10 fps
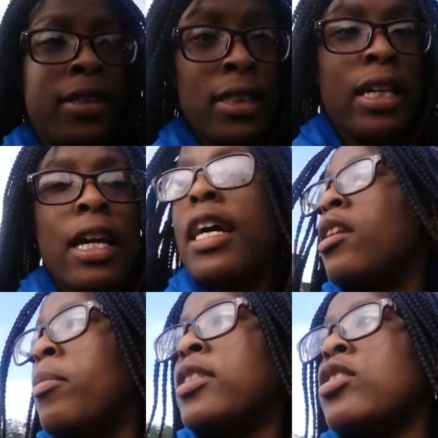bus.
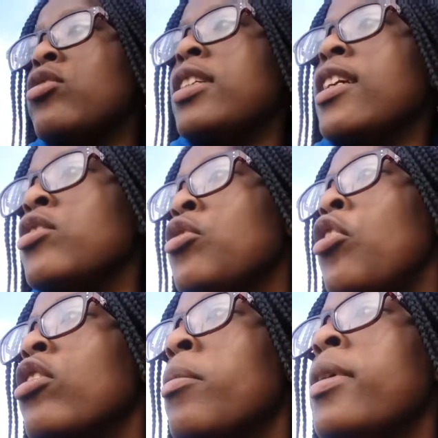The bus is not taking too
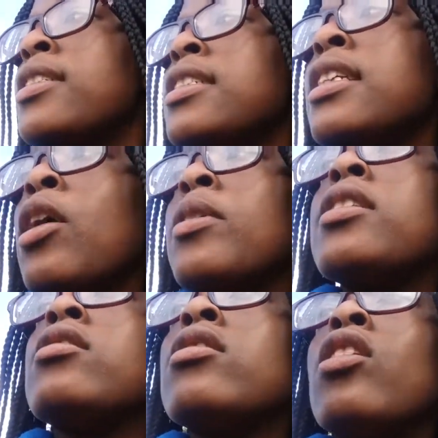long. The bus is now
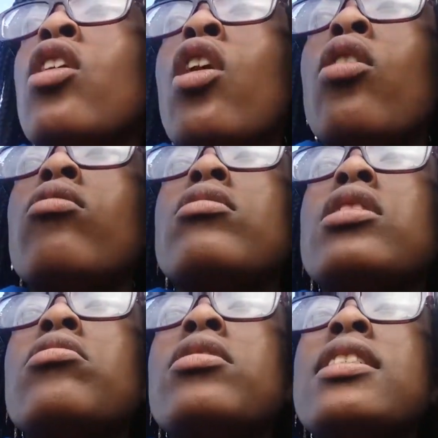in. Oh, it
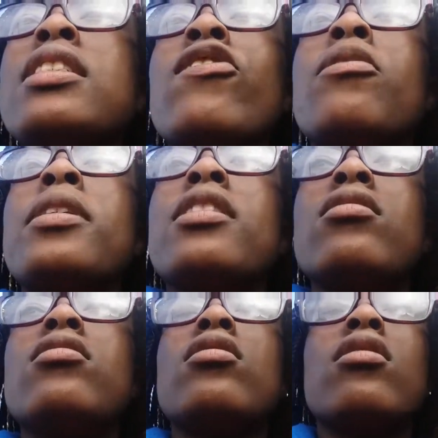still says 7
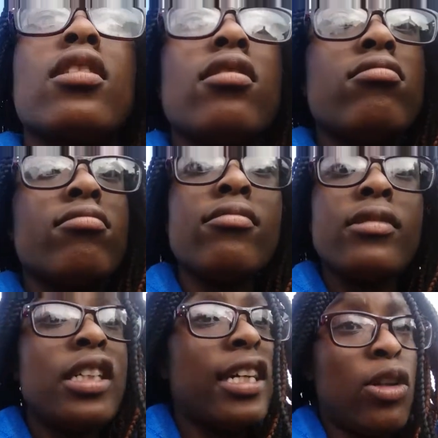minutes. Okay.
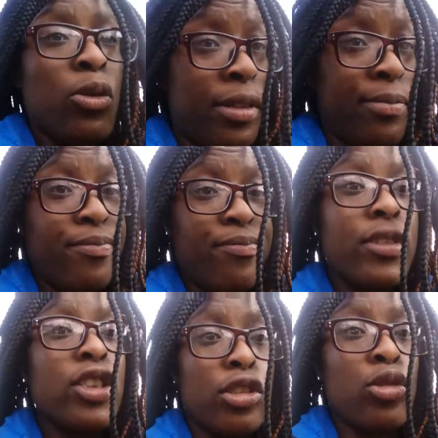Anyway,
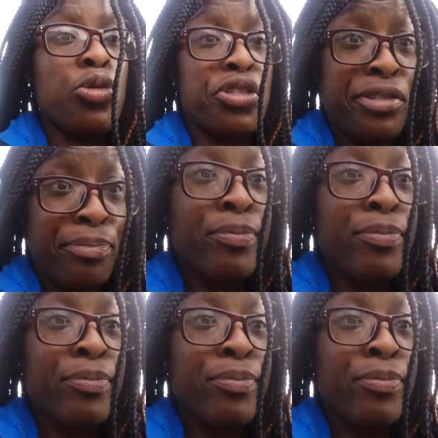so it's all good.